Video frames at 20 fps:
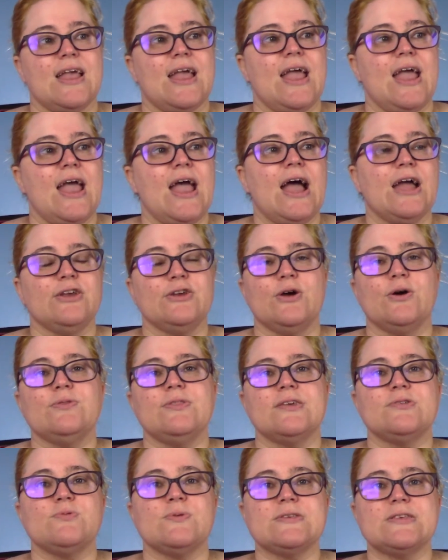I know
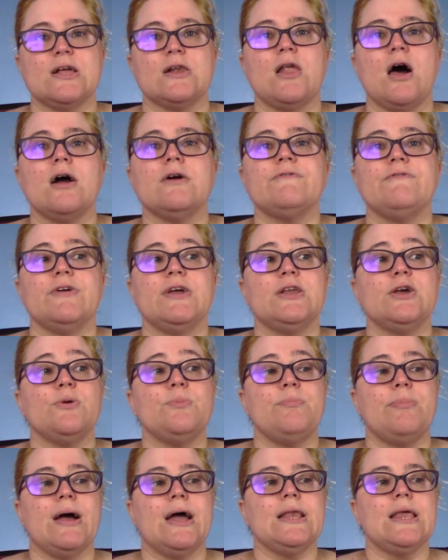this was a long video,
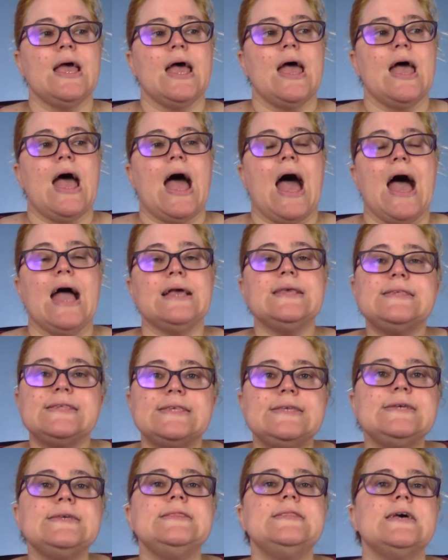but I
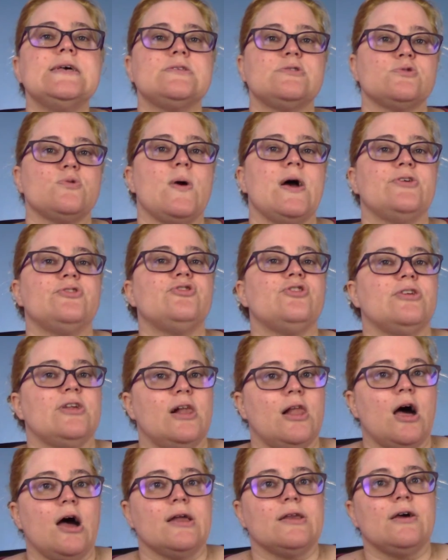see this question
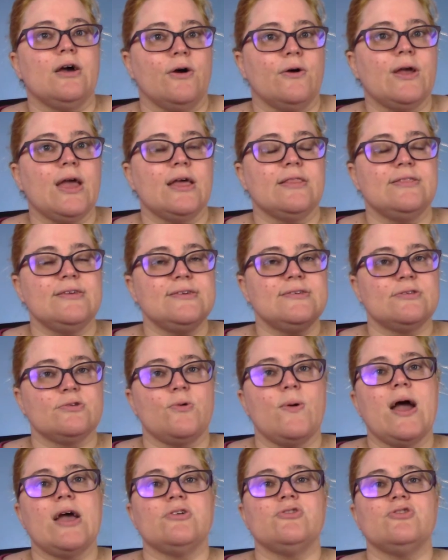a lot, okay? These
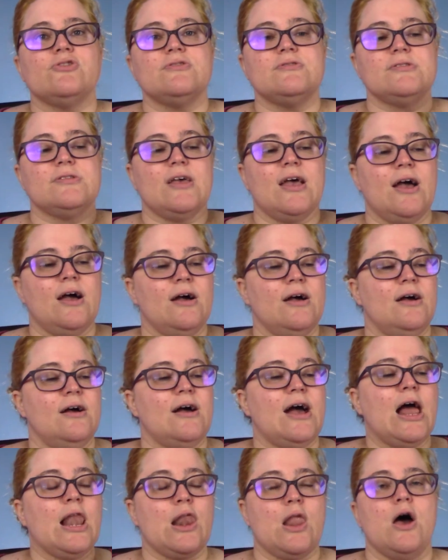questions
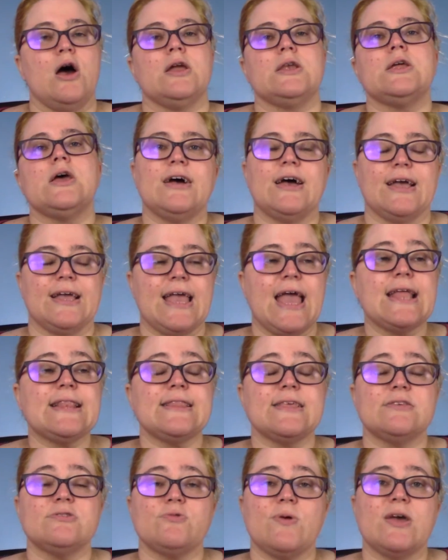a lot. I
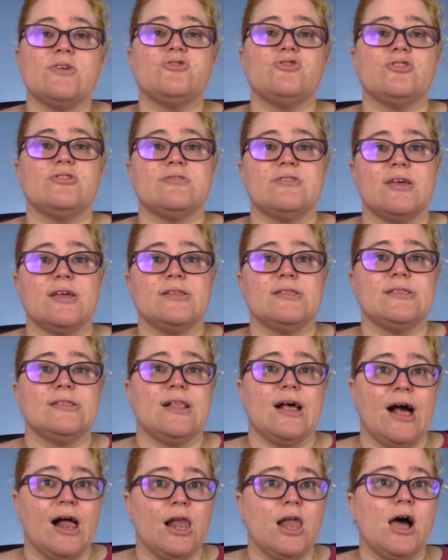get these questions a
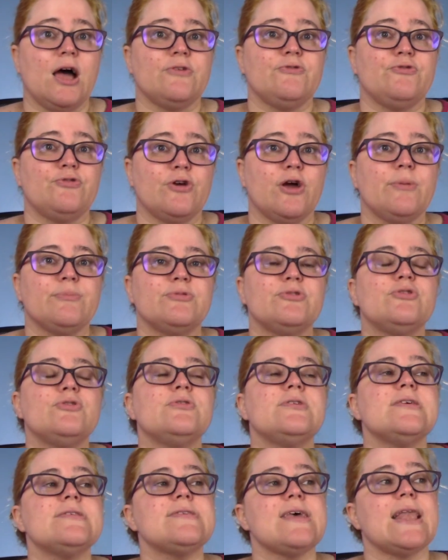lot from
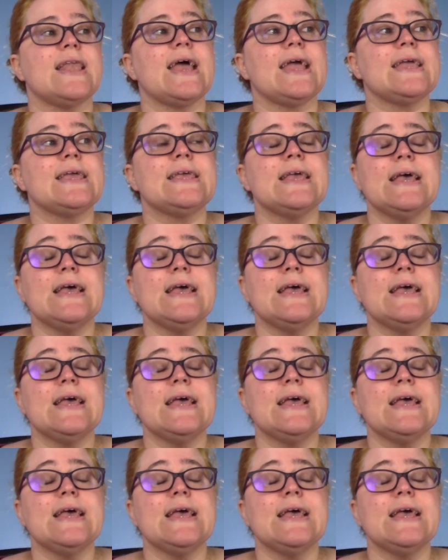students, and I